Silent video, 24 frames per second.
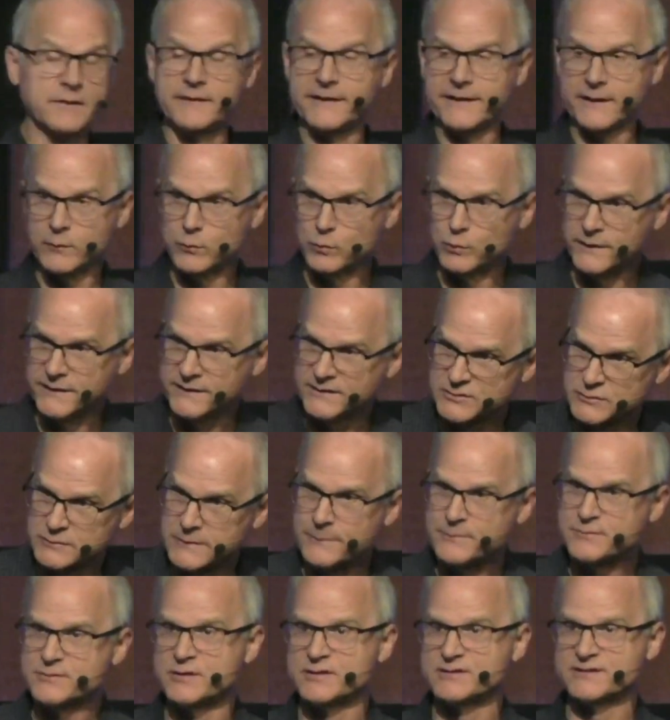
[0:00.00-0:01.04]
they read
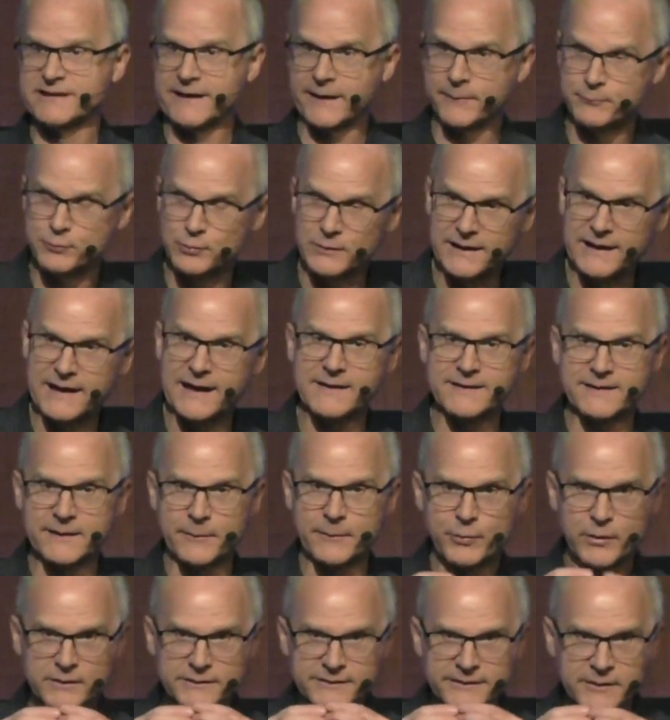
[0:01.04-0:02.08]
scriptures, they pray, they
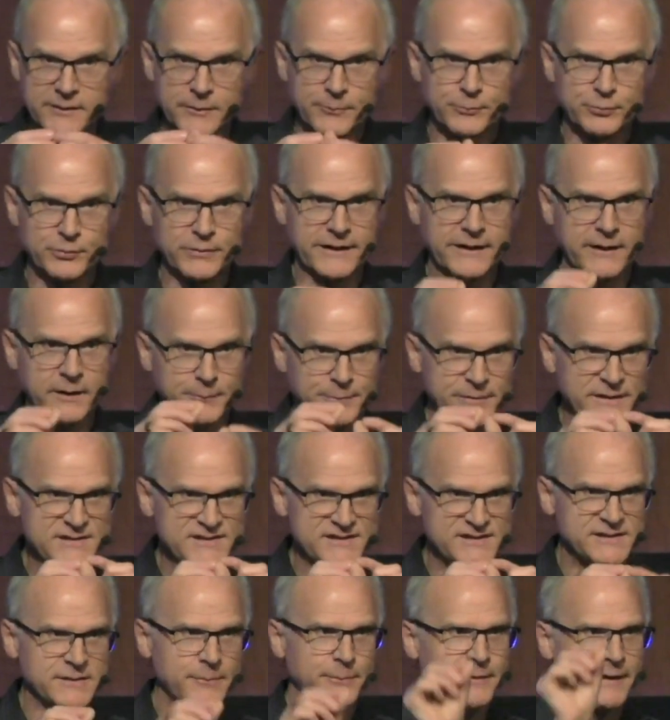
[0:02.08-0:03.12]
put little prayer
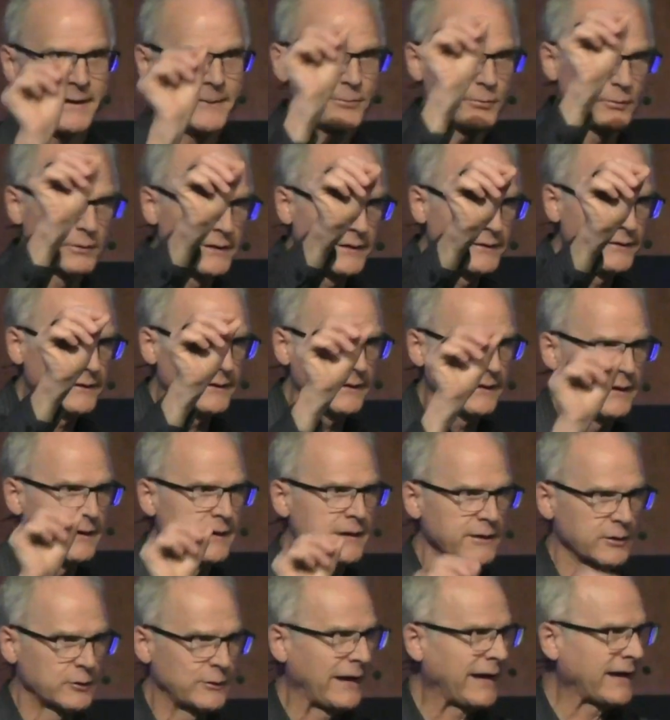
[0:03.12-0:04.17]
pieces of paper in the
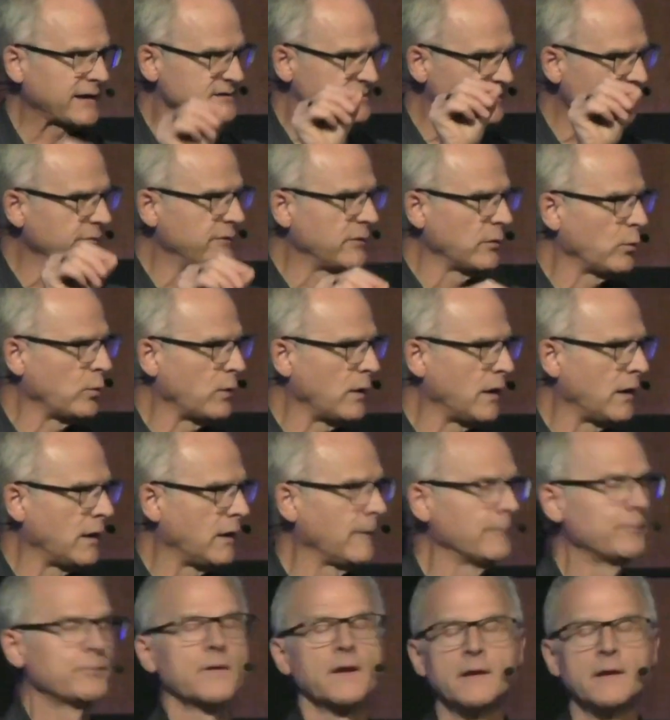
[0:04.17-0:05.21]
cracks of the
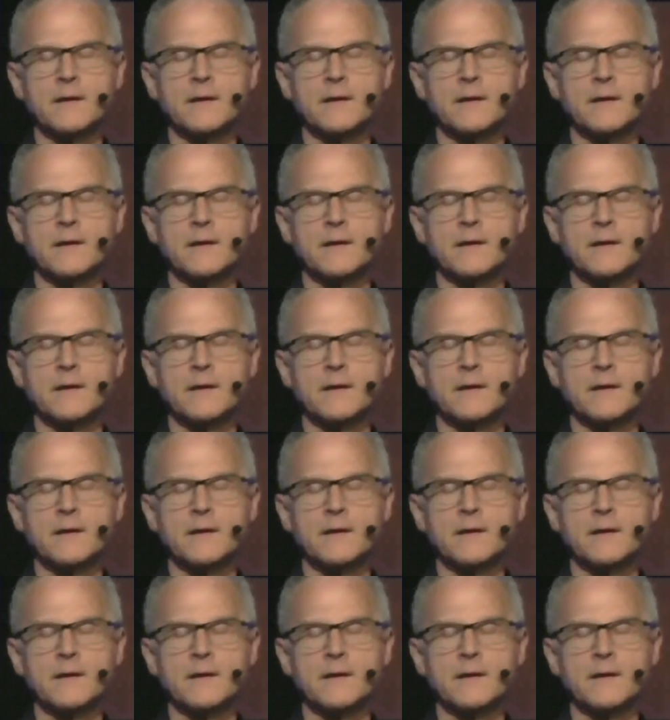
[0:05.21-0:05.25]
wall.